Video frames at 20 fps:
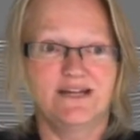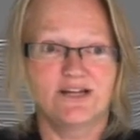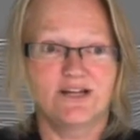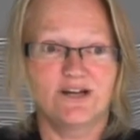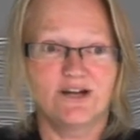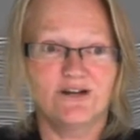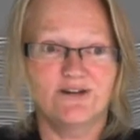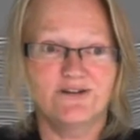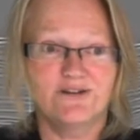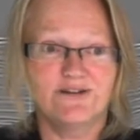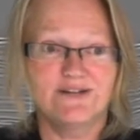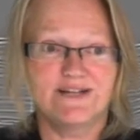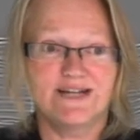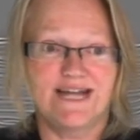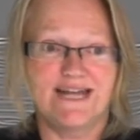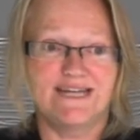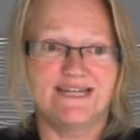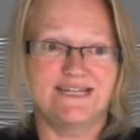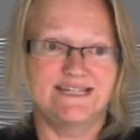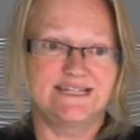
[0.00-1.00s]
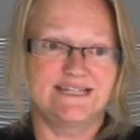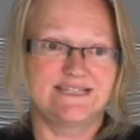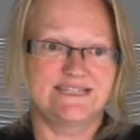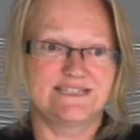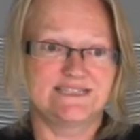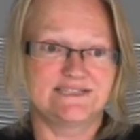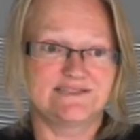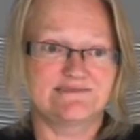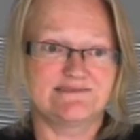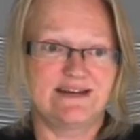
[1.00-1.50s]
co-locating and
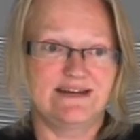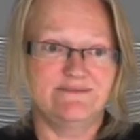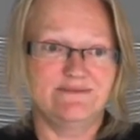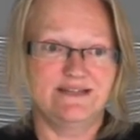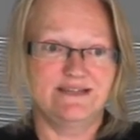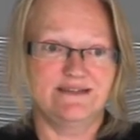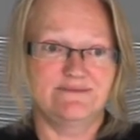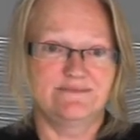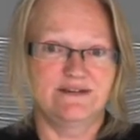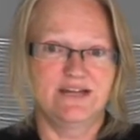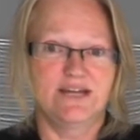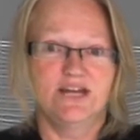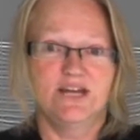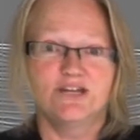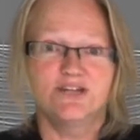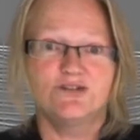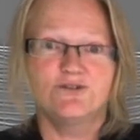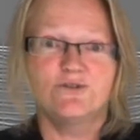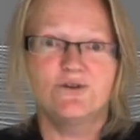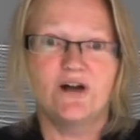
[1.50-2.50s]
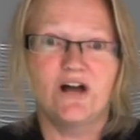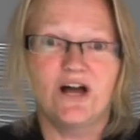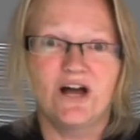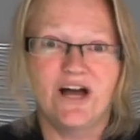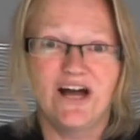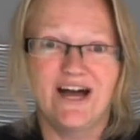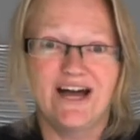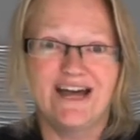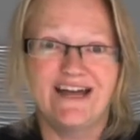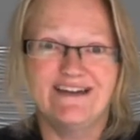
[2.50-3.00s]
describing them to
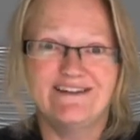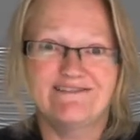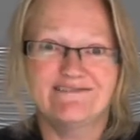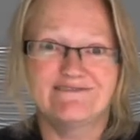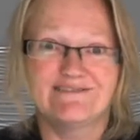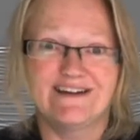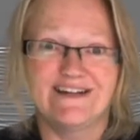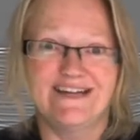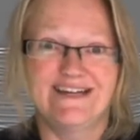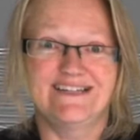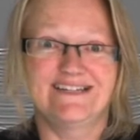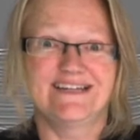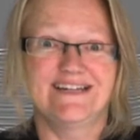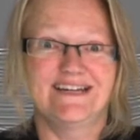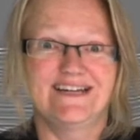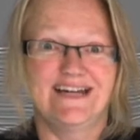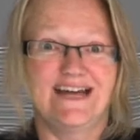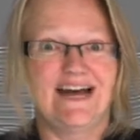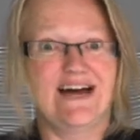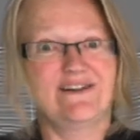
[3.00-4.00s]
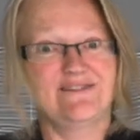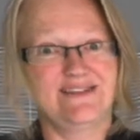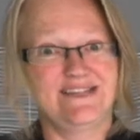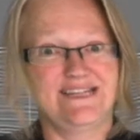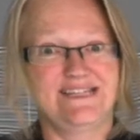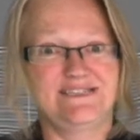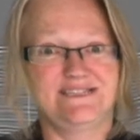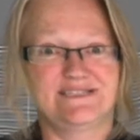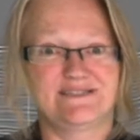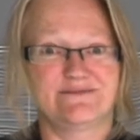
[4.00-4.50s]
high grade our
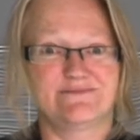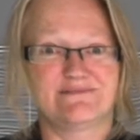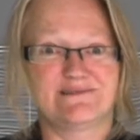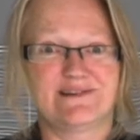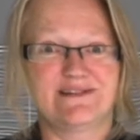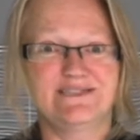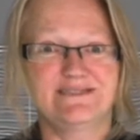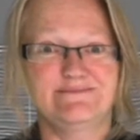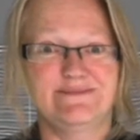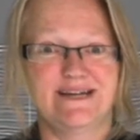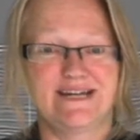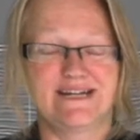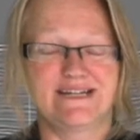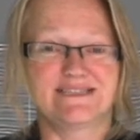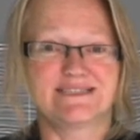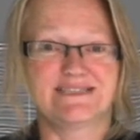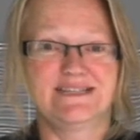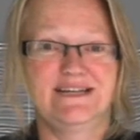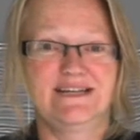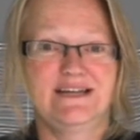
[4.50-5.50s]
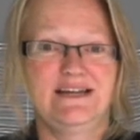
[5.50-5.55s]
leads or prospects.